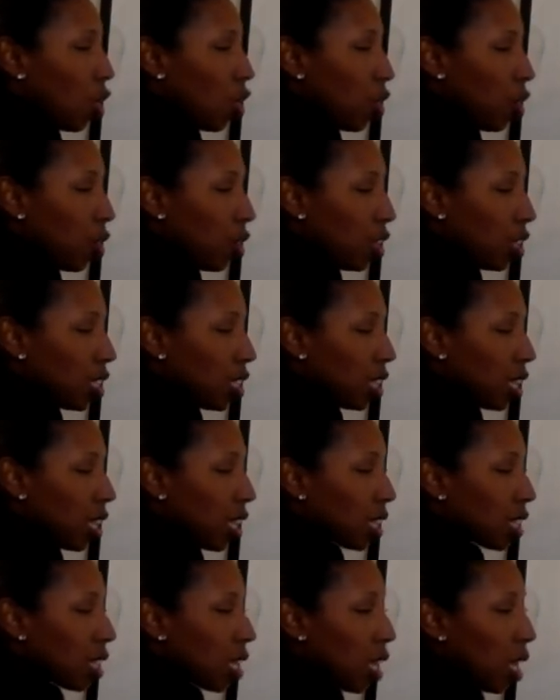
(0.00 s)

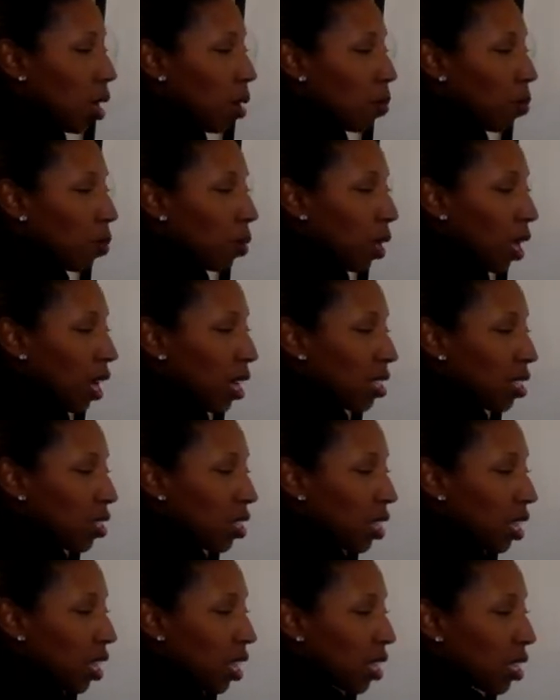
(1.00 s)
36
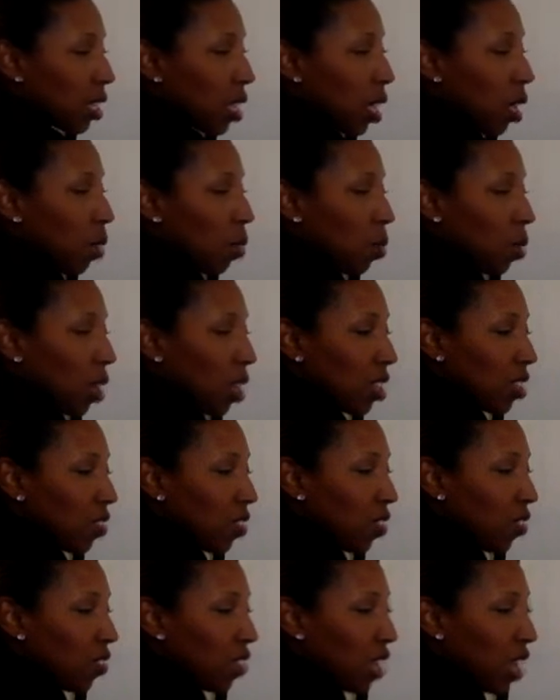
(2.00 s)
plus 6 plus
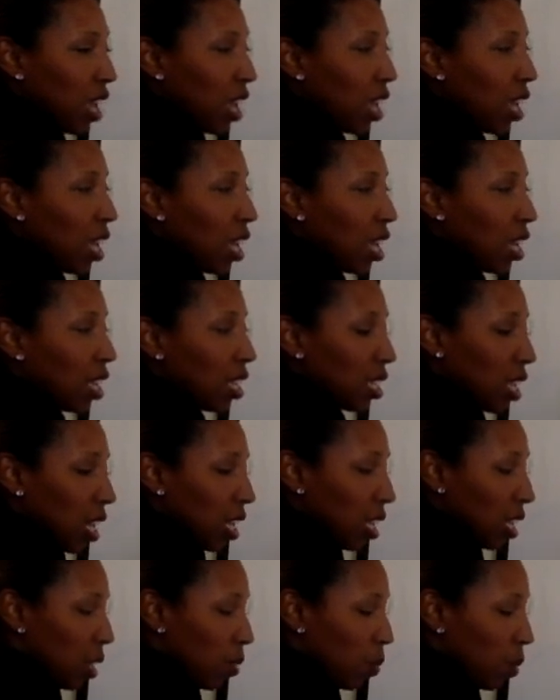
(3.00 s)
58 is
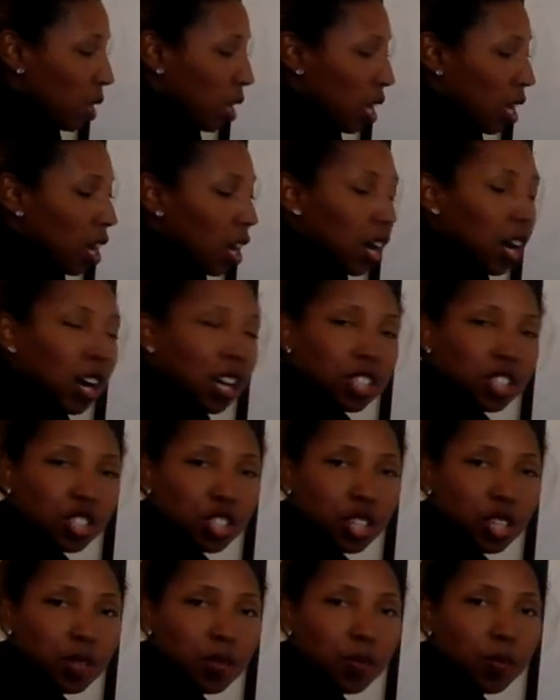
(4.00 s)
going to give me 100.